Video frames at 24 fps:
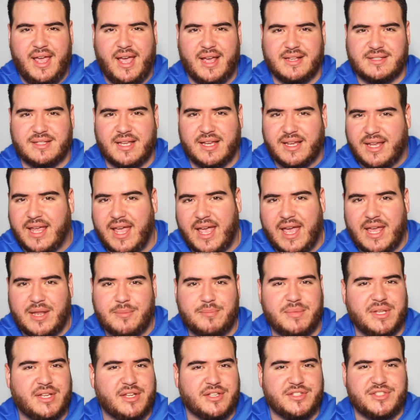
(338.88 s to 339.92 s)
as I can,
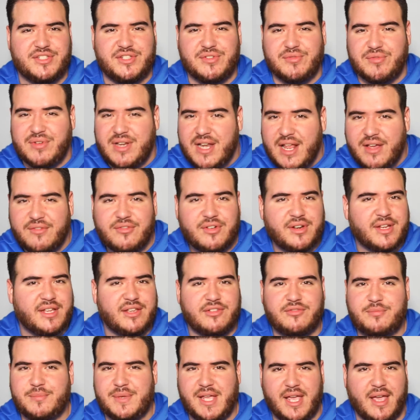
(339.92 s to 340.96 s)
because you never
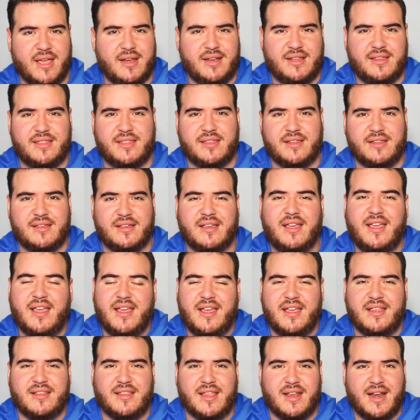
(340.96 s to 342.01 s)
give me anything
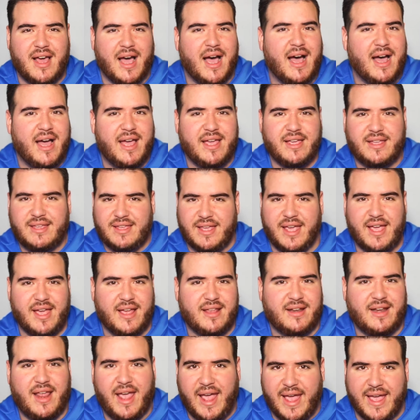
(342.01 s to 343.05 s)
that I
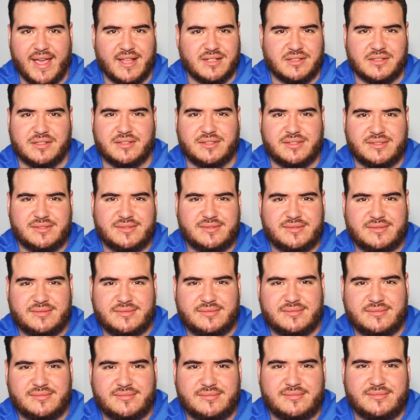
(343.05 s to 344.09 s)
can't handle.
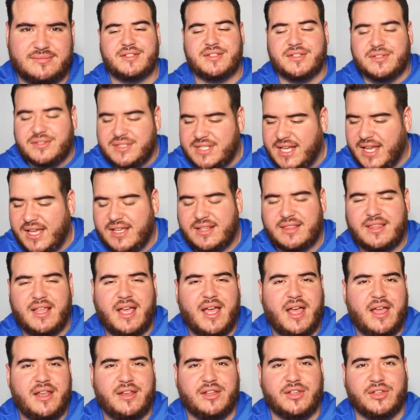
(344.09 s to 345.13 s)
So take
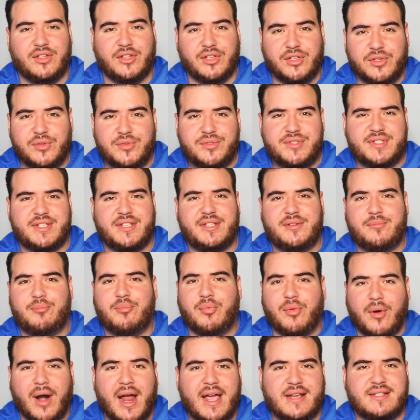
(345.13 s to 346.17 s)
that, use it,
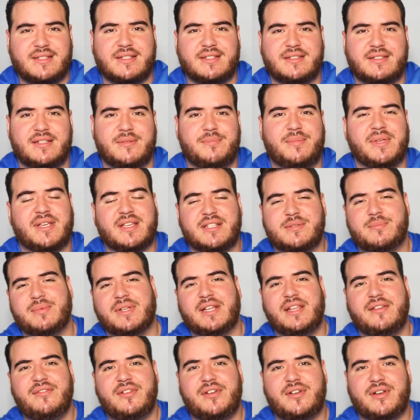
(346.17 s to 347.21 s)
practice it, because
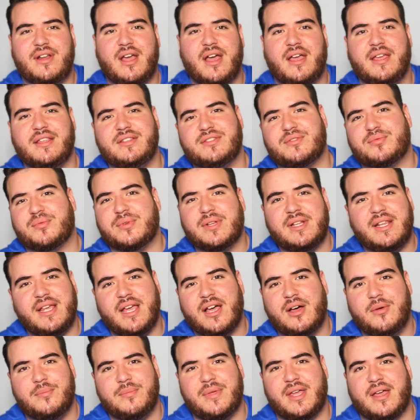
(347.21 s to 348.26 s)
believe it or not, it's really
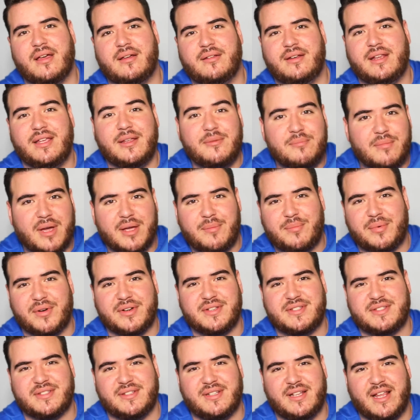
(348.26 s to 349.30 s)
helped me out in my
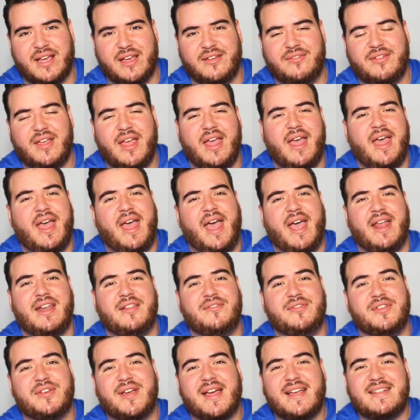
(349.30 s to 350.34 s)
personal life. And
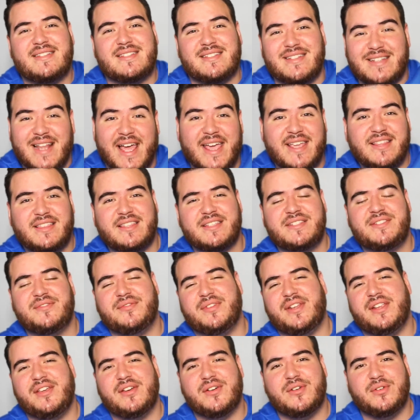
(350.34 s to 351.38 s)
if you guys like this
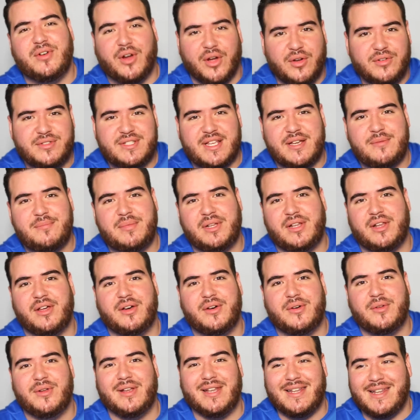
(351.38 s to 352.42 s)
video, go down
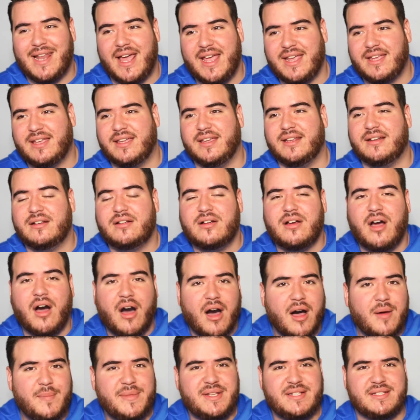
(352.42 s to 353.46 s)
below, like it,
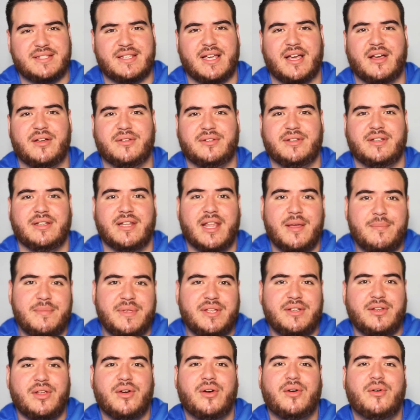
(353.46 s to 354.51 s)
comment down, let
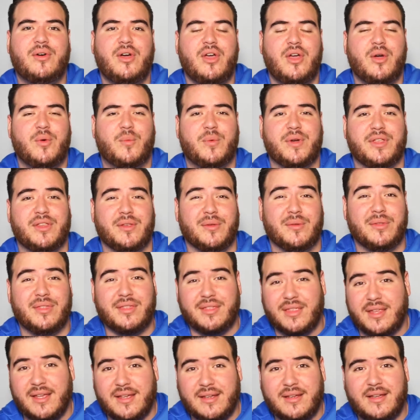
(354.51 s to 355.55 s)
me know what you
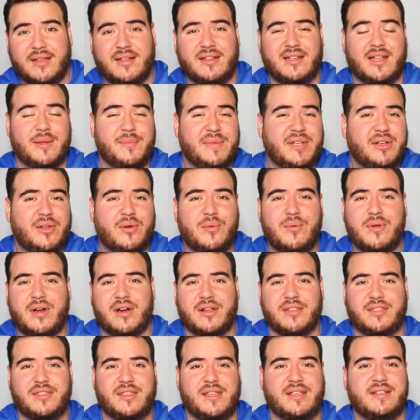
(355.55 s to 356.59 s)
think, let me know what
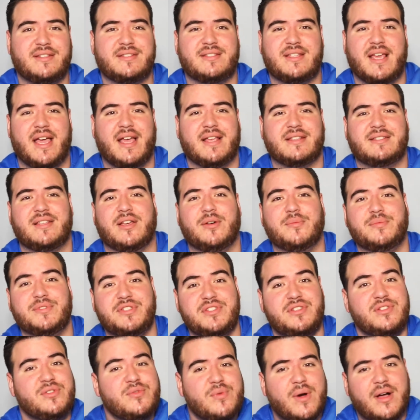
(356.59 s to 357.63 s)
are things that has helped
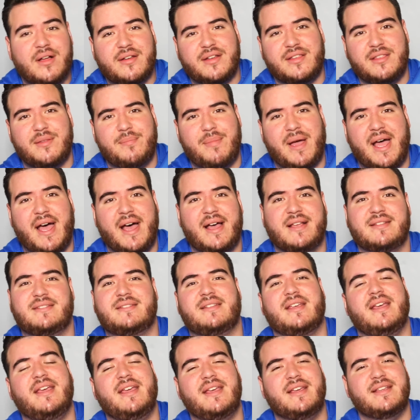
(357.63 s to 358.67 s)
you out in the
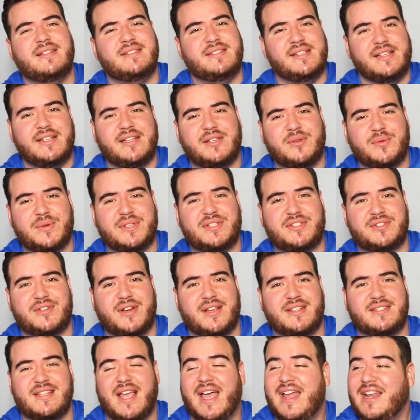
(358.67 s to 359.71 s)
past dealing with
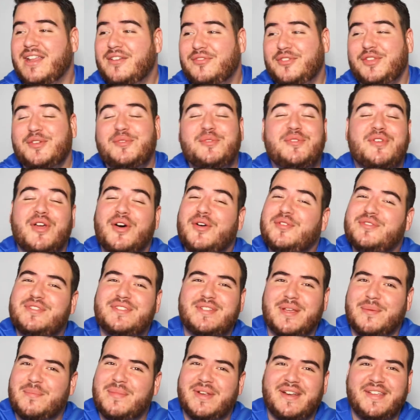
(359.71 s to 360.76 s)
stress. And if you know
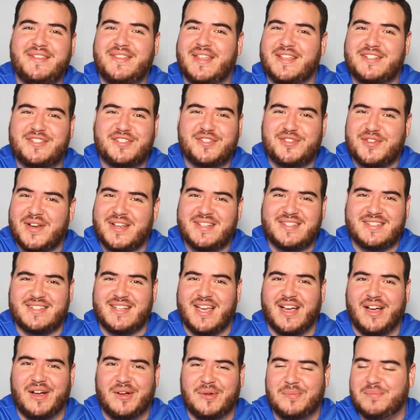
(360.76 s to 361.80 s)
somebody that's stressed
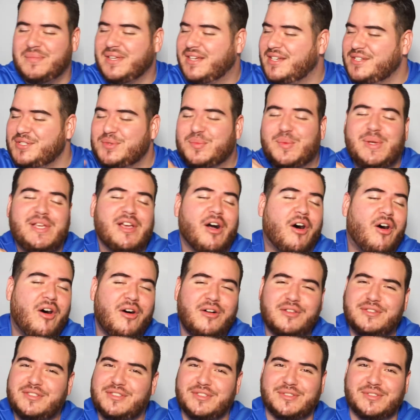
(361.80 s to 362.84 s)
out, because we all